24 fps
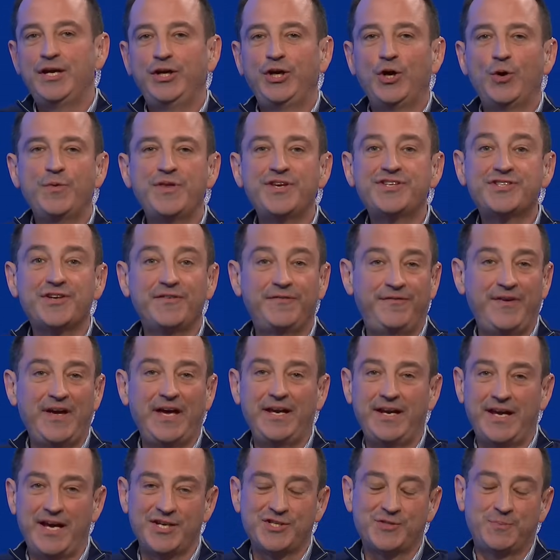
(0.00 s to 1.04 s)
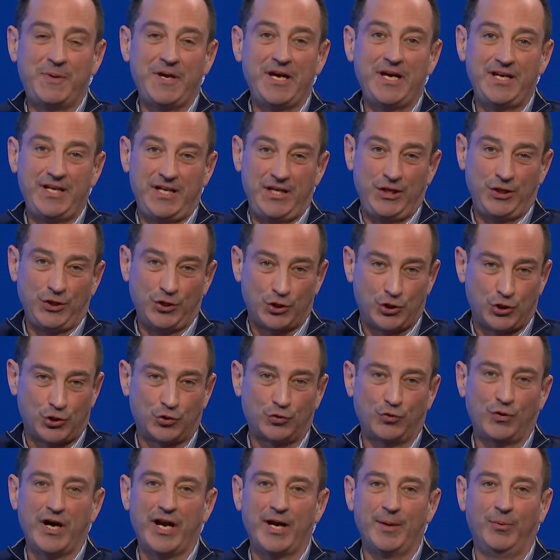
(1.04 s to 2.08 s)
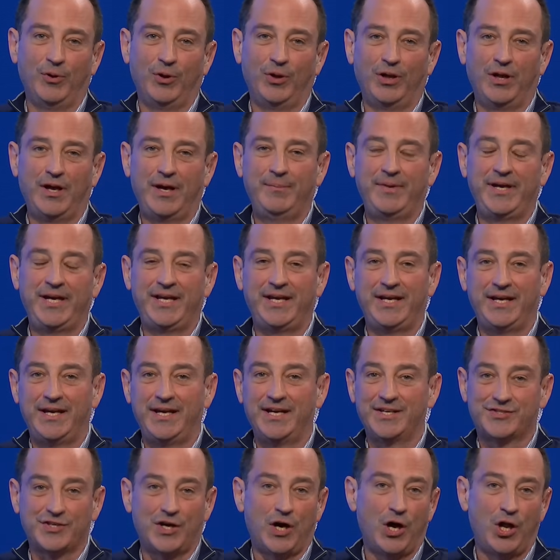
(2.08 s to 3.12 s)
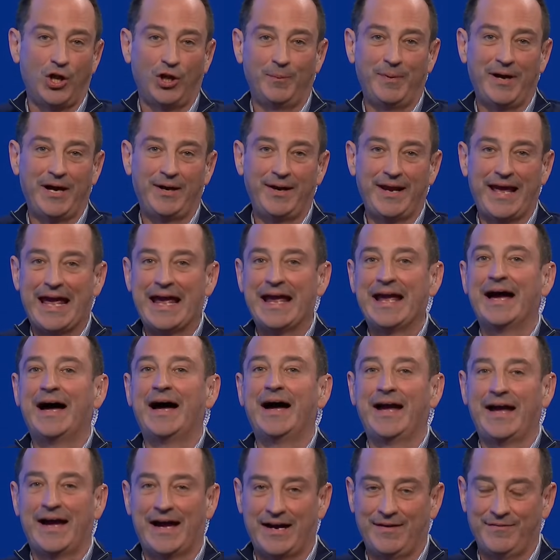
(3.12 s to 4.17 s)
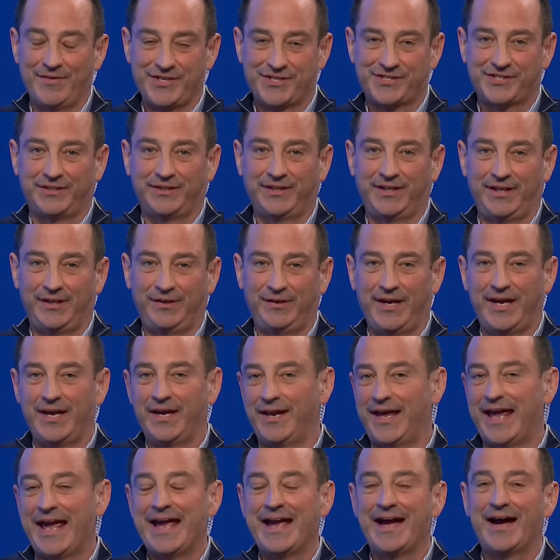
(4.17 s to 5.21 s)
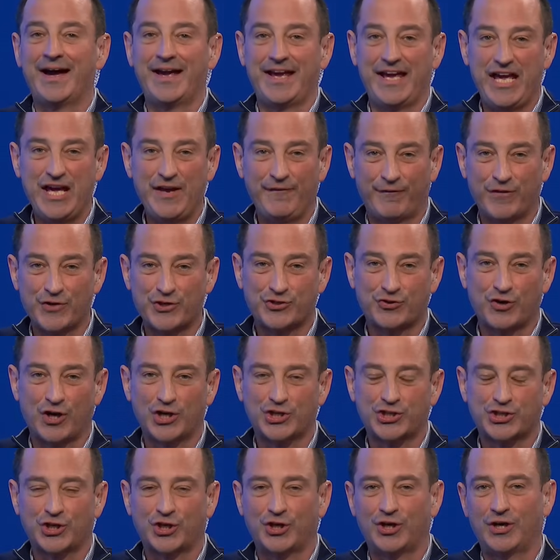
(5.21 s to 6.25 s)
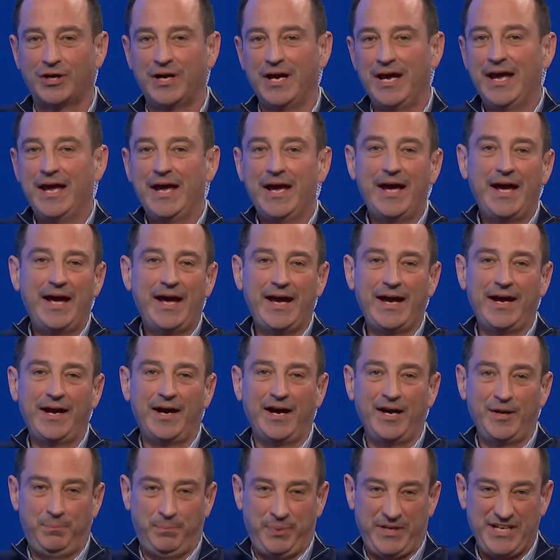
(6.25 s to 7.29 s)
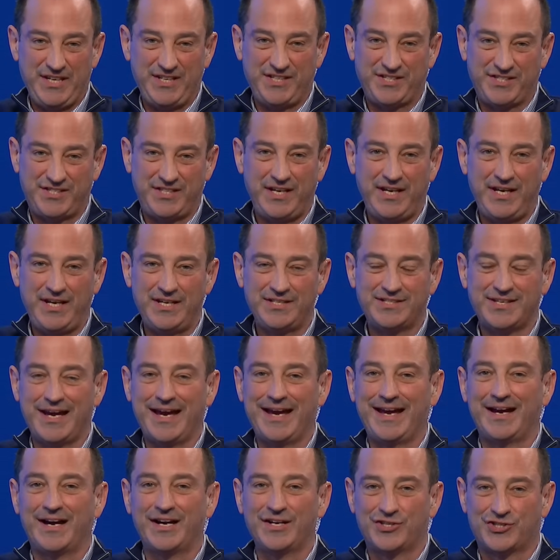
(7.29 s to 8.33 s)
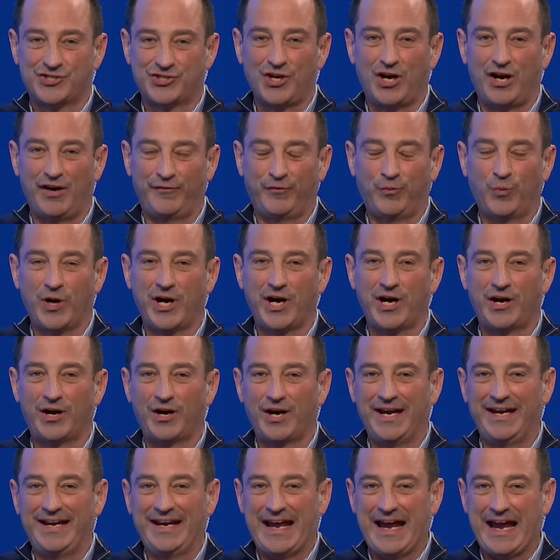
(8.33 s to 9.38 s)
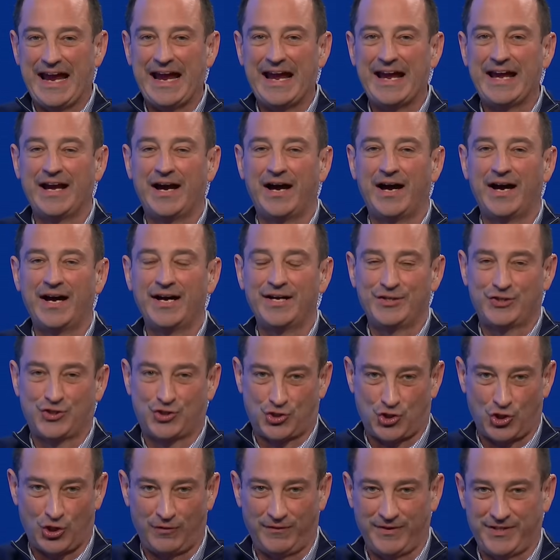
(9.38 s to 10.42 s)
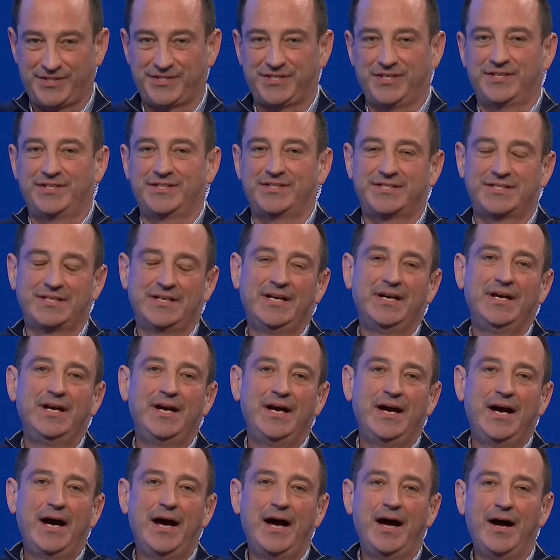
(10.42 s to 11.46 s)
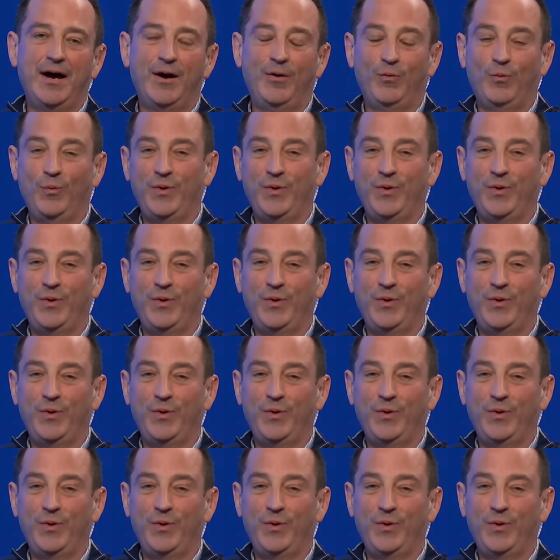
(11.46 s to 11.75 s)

You know, this event has been incredible. I mean, it's all about AI, obviously, and AI infrastructure, AI PCs, AI software, and AI services. Uh,